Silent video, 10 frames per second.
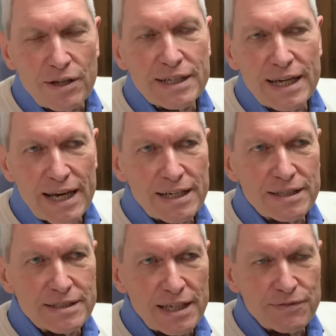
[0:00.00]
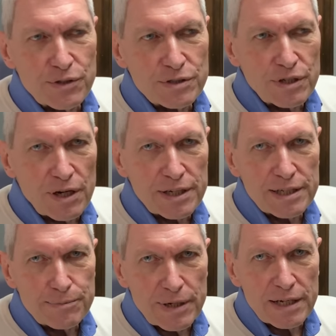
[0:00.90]
the analysts I've heard
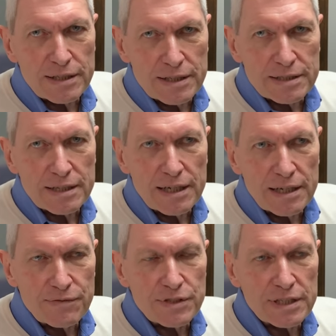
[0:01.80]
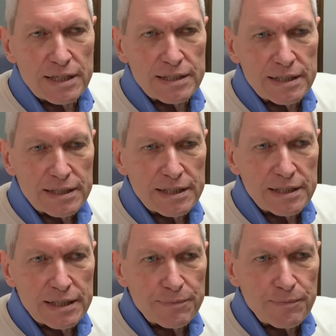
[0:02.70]
talking about this have said that
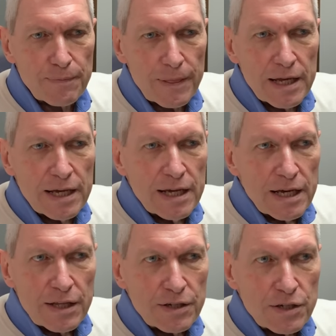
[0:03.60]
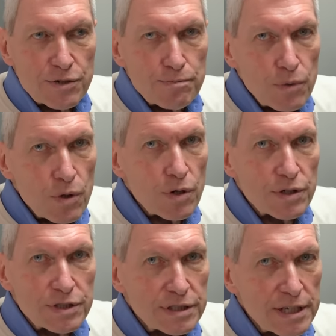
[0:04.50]
there's more
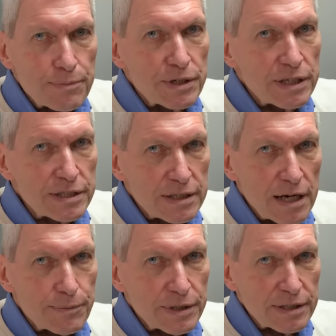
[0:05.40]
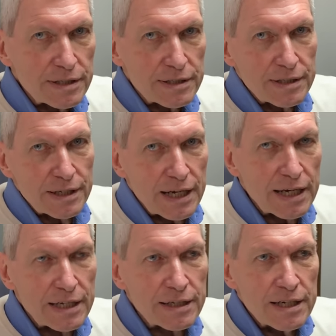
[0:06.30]
stimulus coming. Sure.
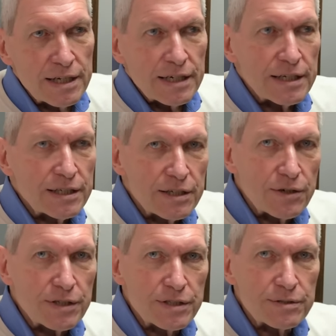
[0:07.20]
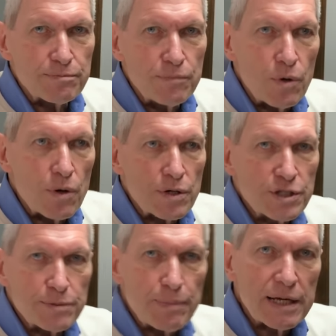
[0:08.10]
And, you know, there's more
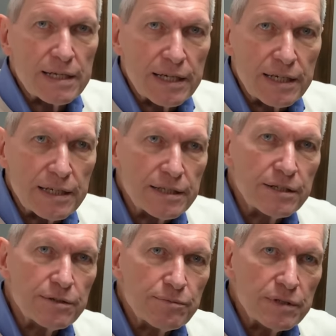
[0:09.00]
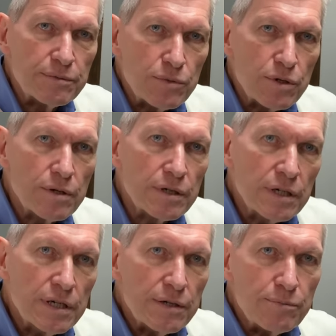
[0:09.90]
spending, and there
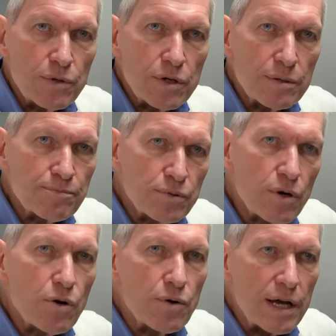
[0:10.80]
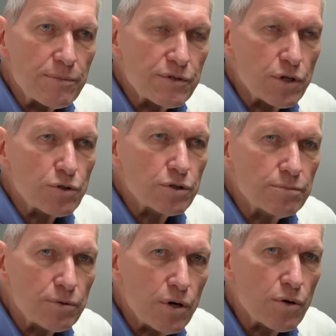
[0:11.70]
are more programs, social
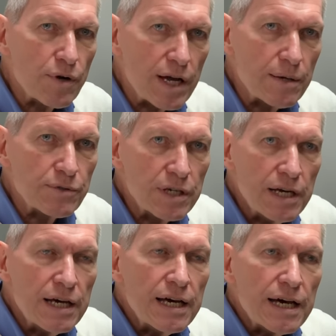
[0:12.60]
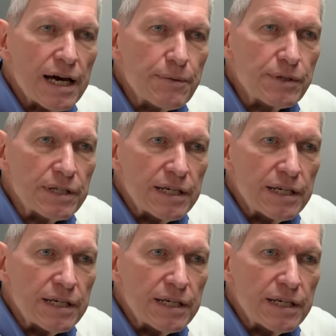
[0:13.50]
programs. I mean,